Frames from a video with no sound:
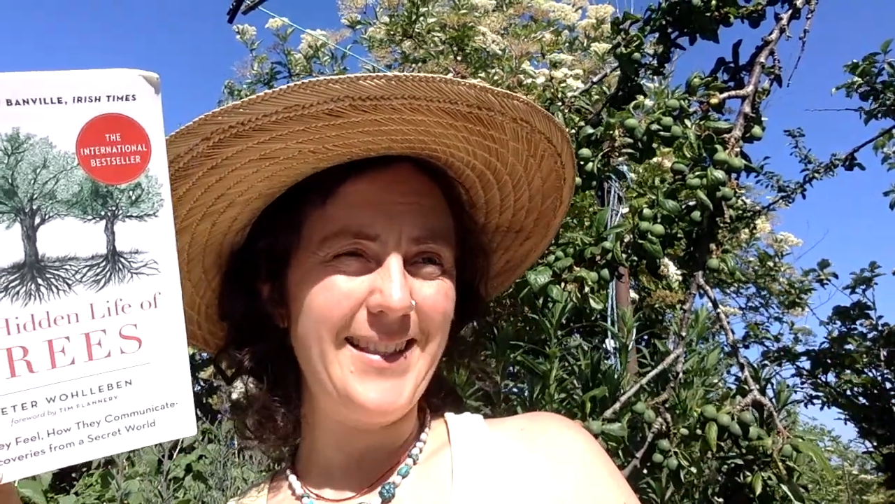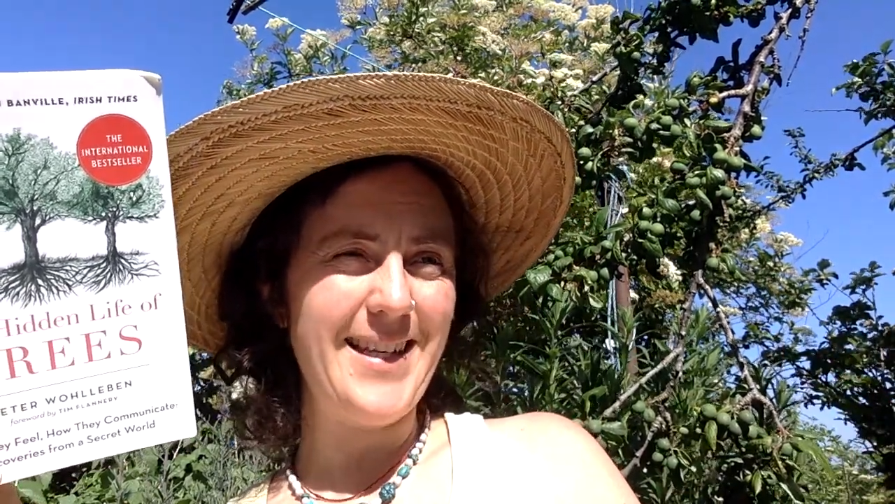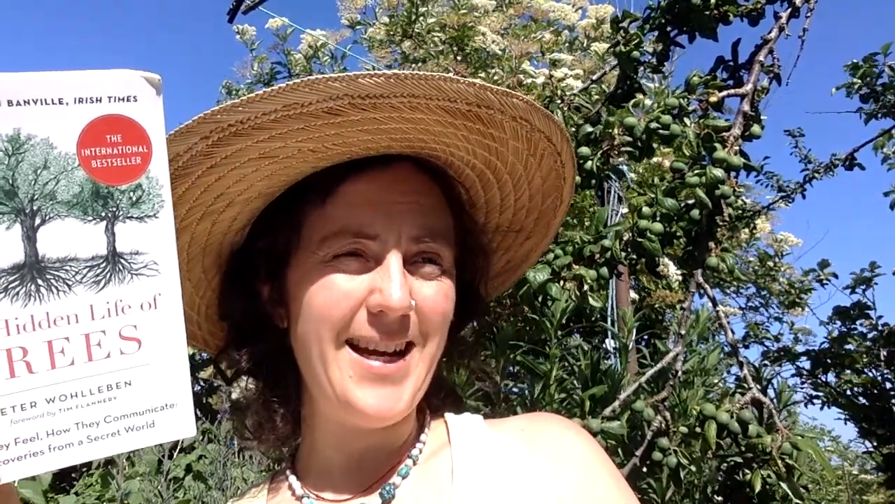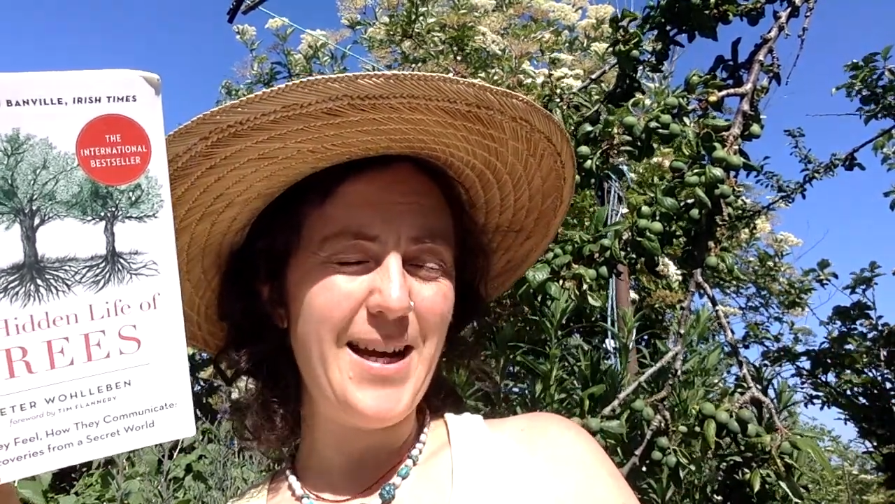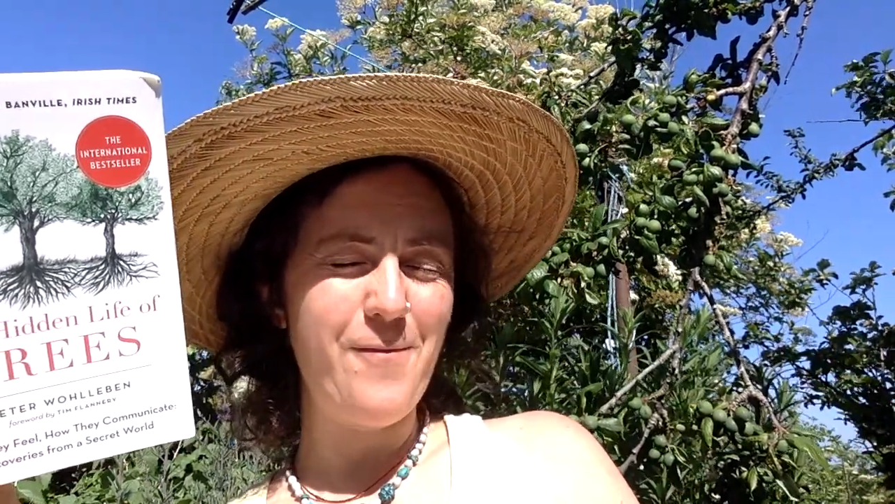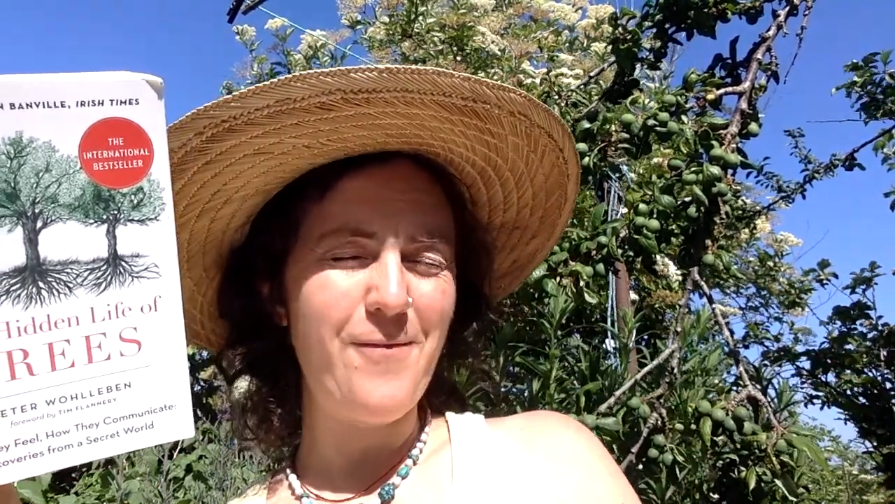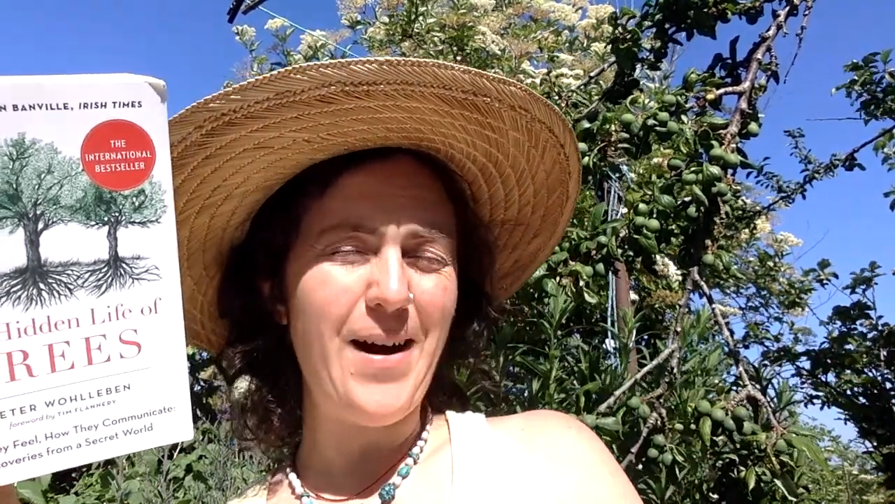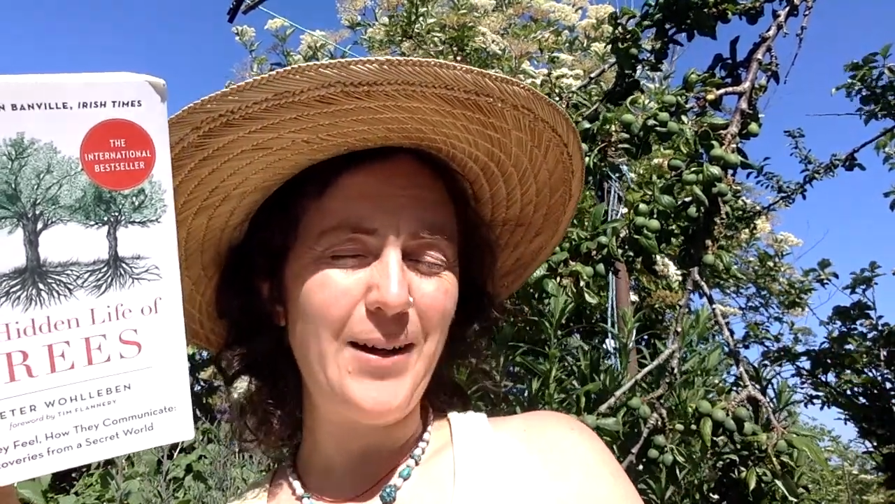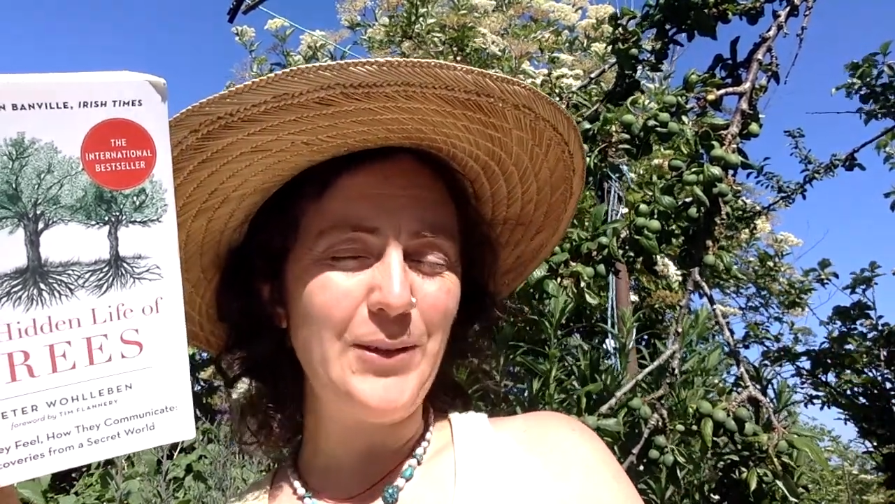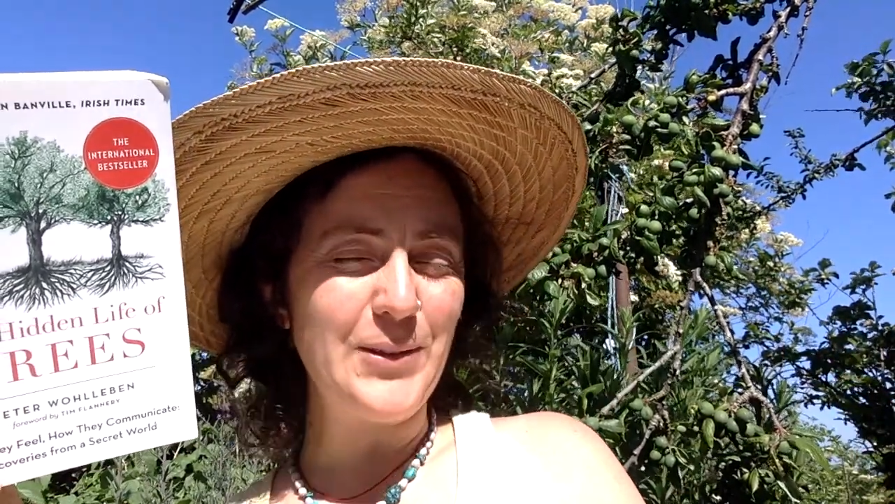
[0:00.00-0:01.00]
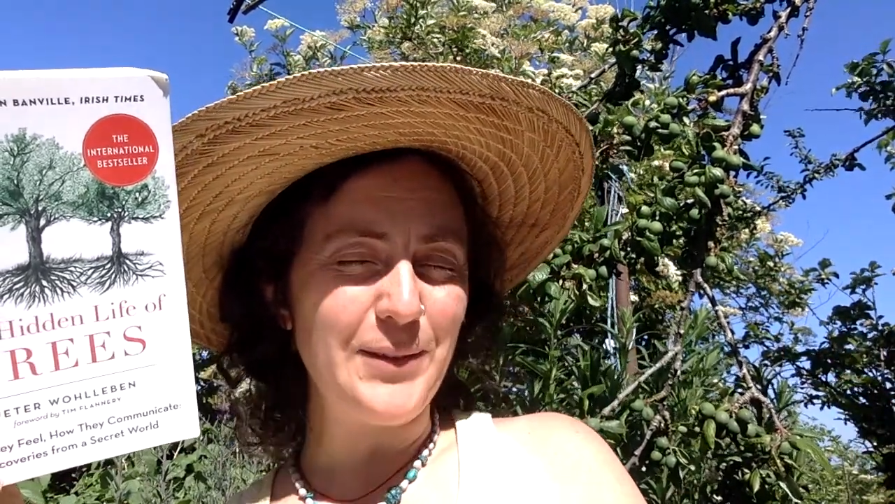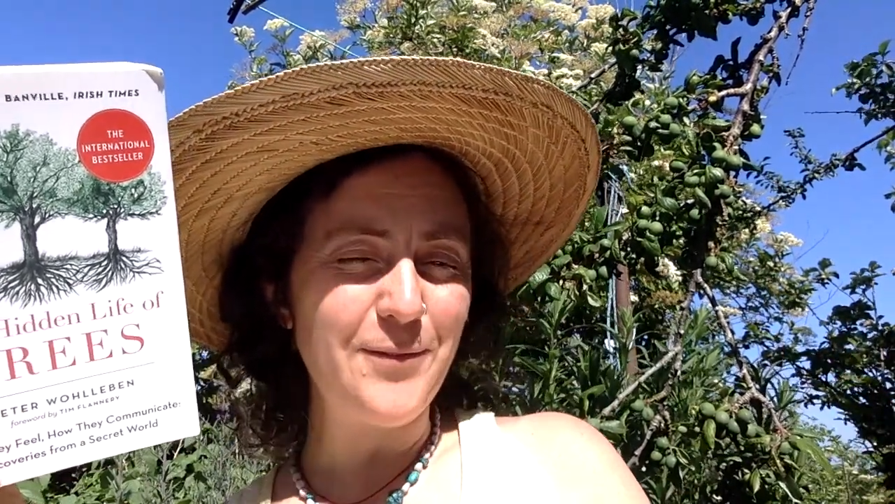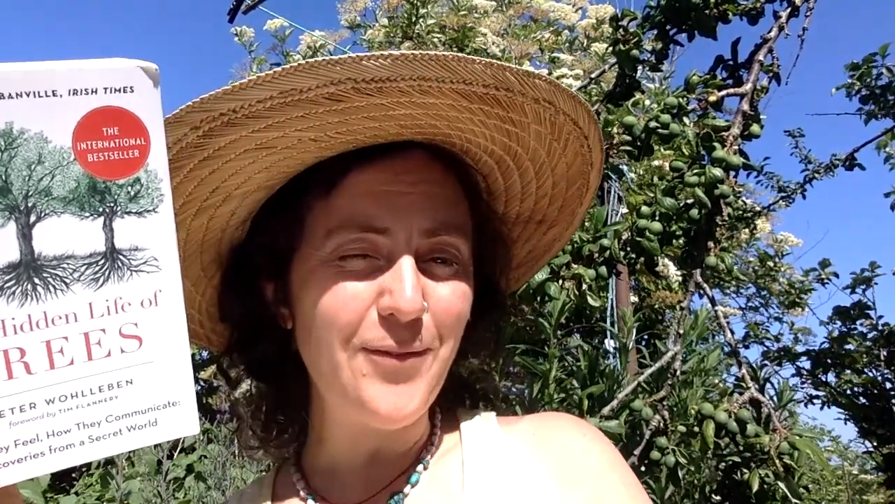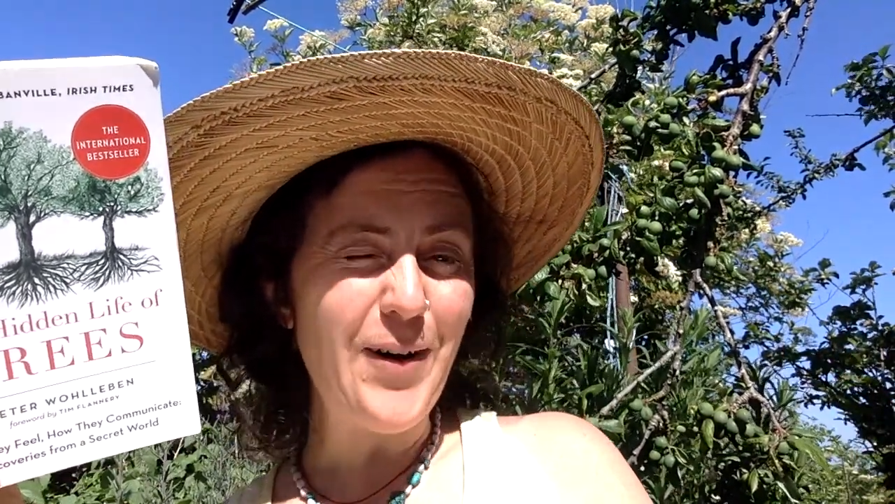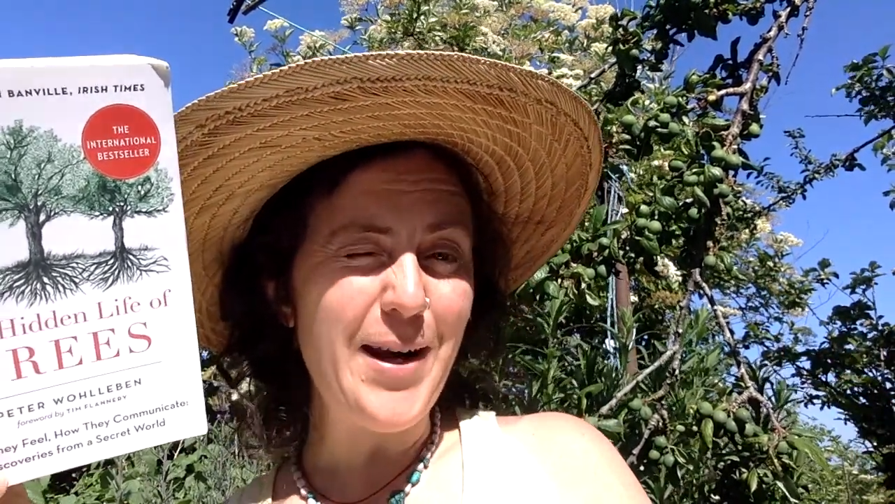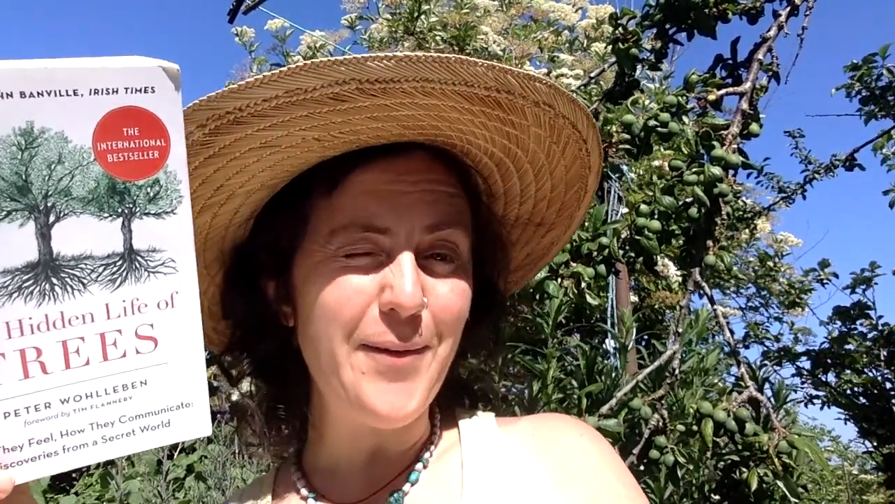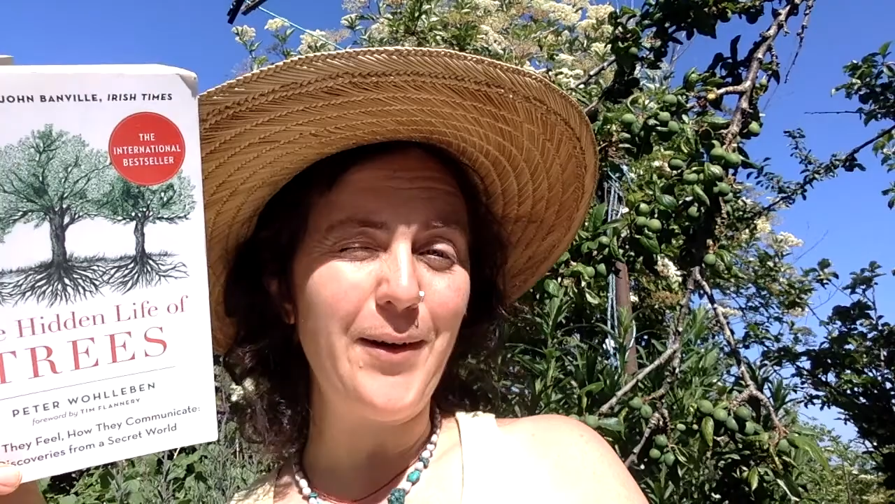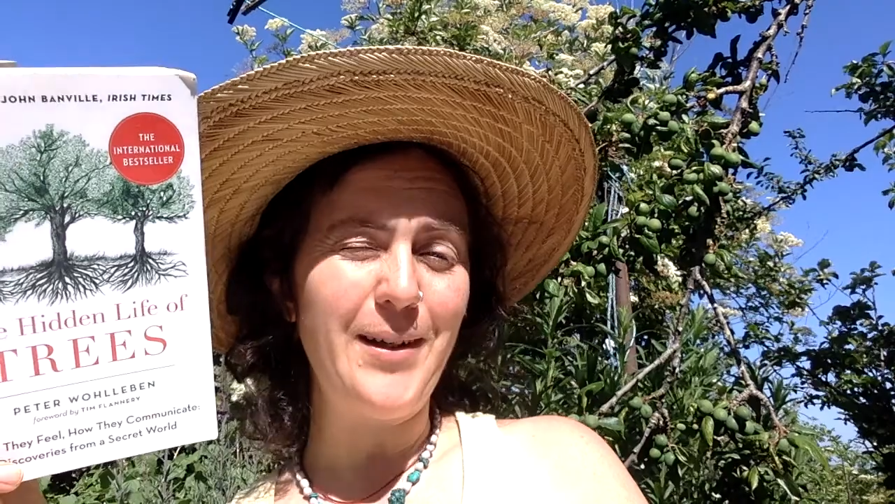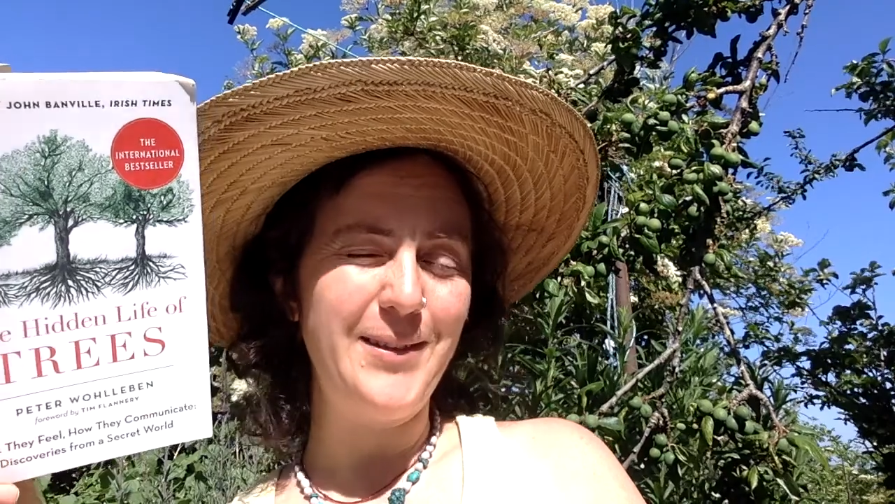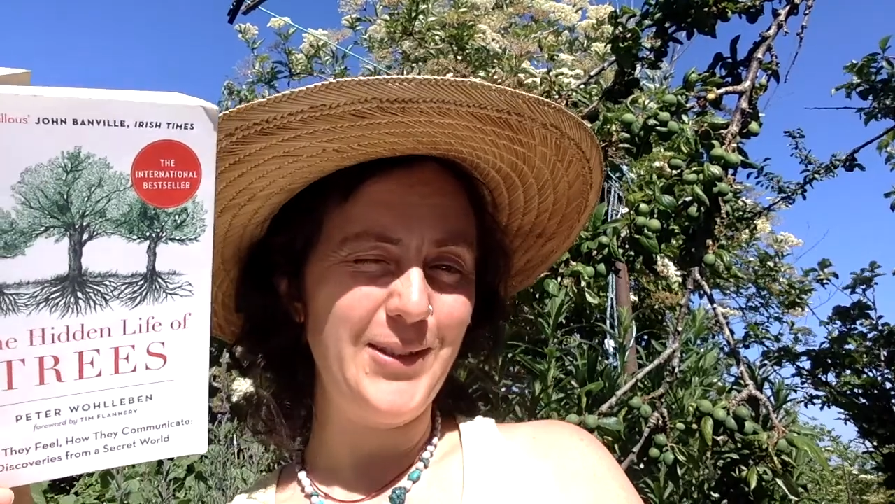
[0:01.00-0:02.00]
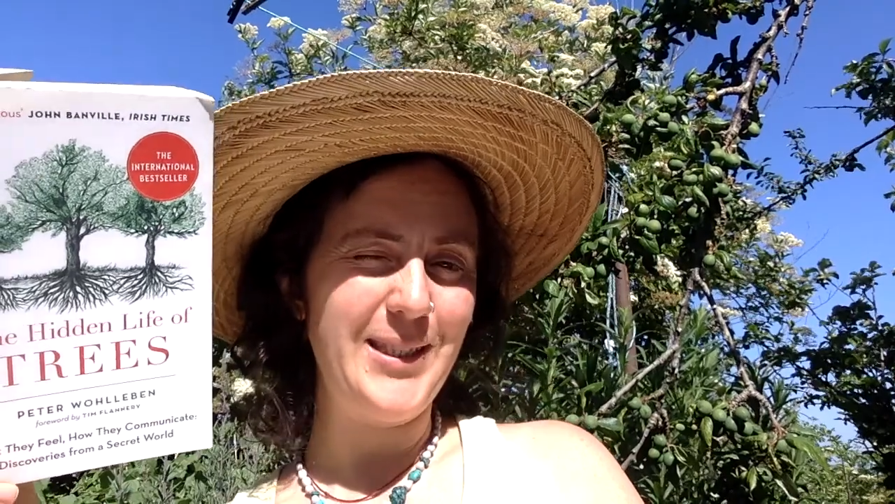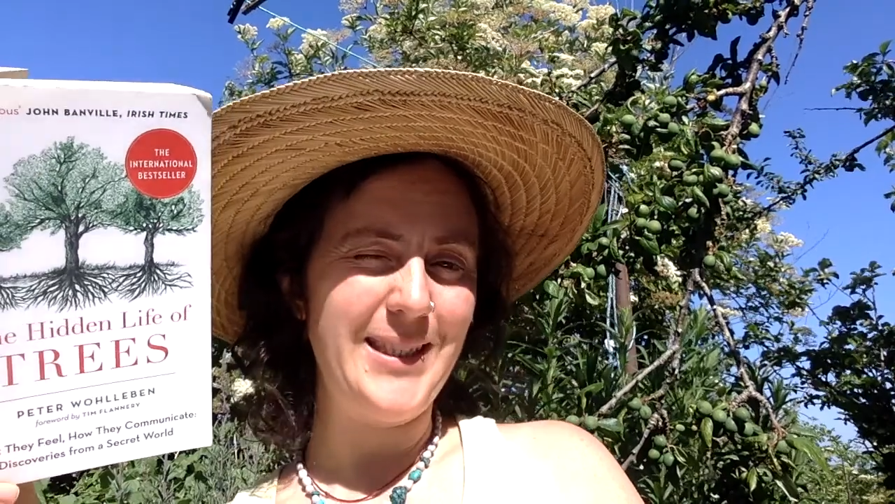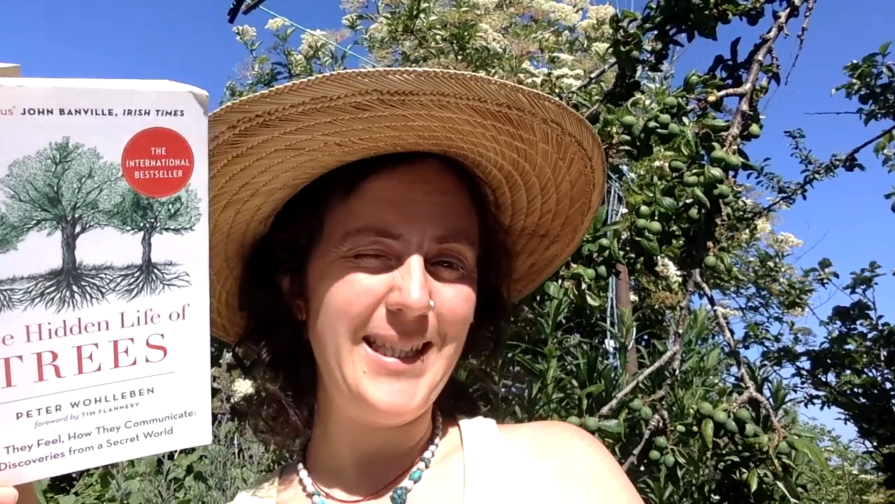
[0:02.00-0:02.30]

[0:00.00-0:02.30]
9,500